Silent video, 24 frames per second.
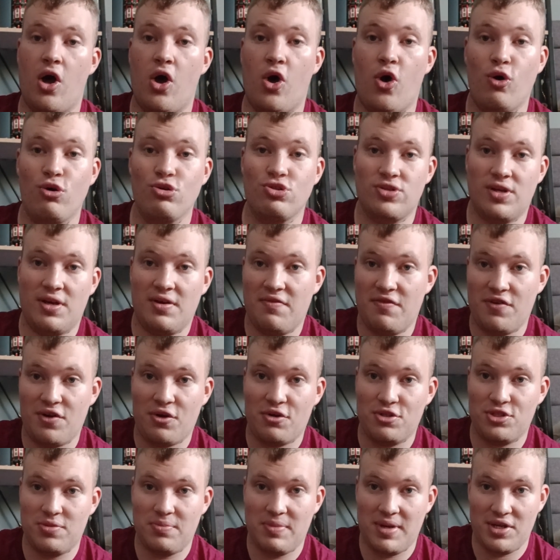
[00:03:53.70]
also I
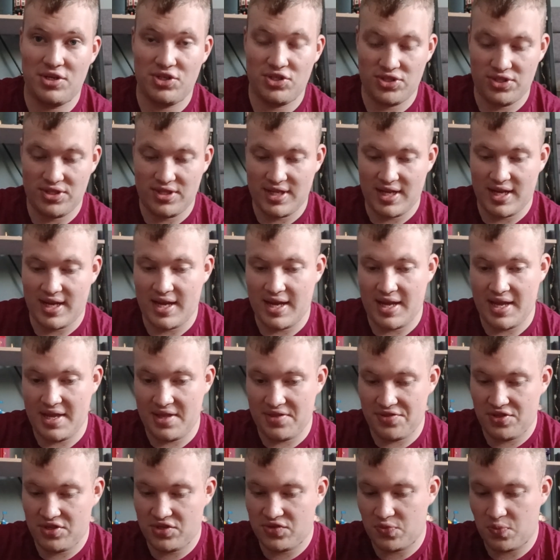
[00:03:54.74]
forgot to mention that
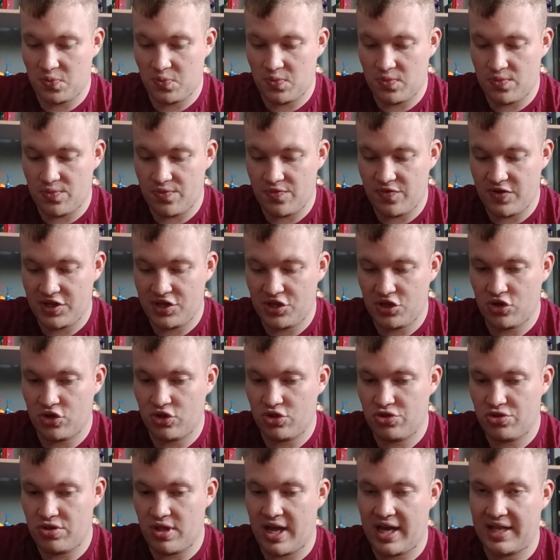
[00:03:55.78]
in this video
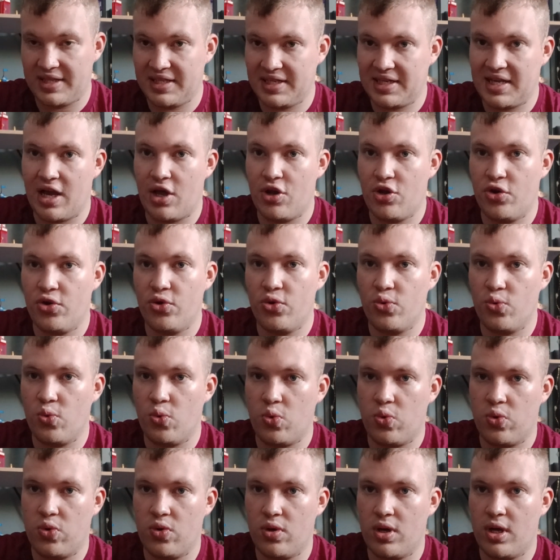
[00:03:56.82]
I did get a new
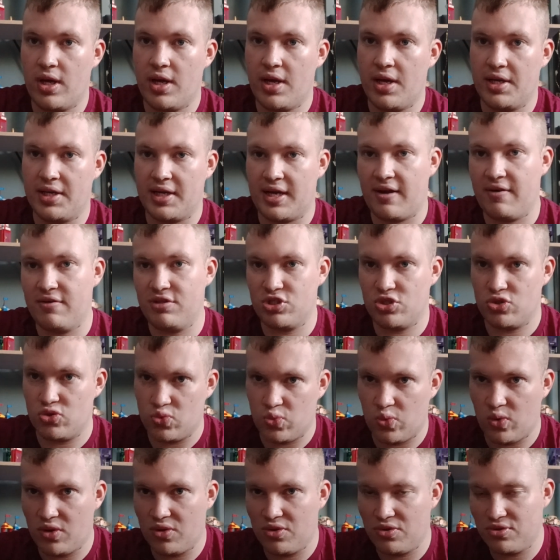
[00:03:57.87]
character's
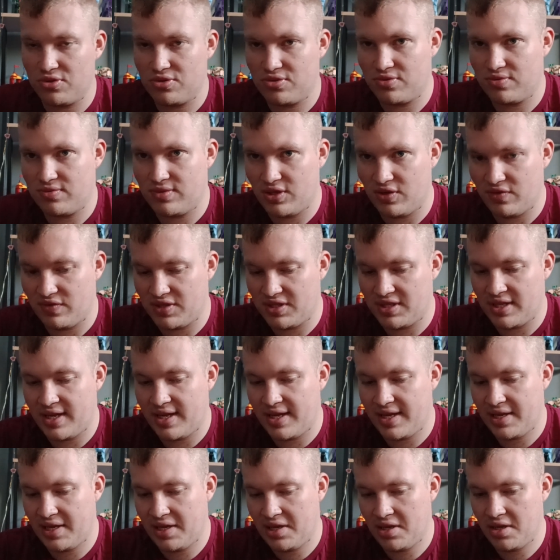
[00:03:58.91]
wand the other day,